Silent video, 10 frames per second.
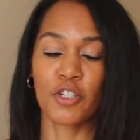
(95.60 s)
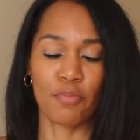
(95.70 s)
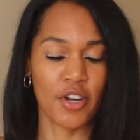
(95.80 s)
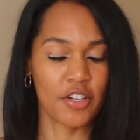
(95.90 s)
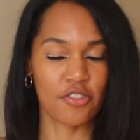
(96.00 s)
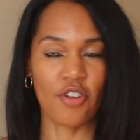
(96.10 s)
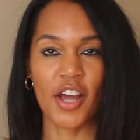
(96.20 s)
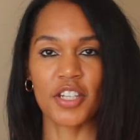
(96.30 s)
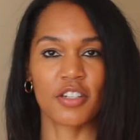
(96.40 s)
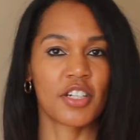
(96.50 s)
you spray on your
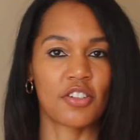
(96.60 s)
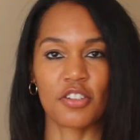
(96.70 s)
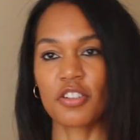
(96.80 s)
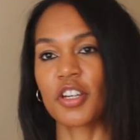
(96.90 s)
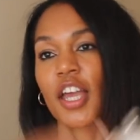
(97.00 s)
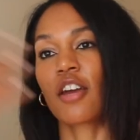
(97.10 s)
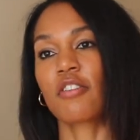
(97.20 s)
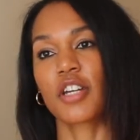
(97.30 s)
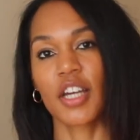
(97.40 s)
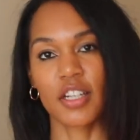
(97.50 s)
dry skin, it's just gonna
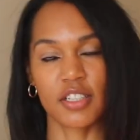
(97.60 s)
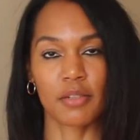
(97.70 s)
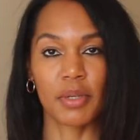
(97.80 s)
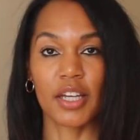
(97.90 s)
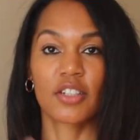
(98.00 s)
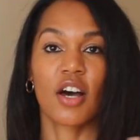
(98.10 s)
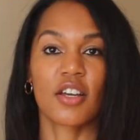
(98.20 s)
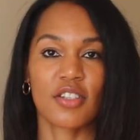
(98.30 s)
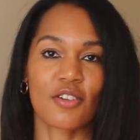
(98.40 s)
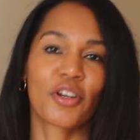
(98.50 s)
aerate. It's gonna be like
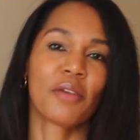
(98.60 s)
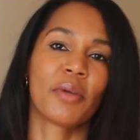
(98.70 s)
dust. Okay,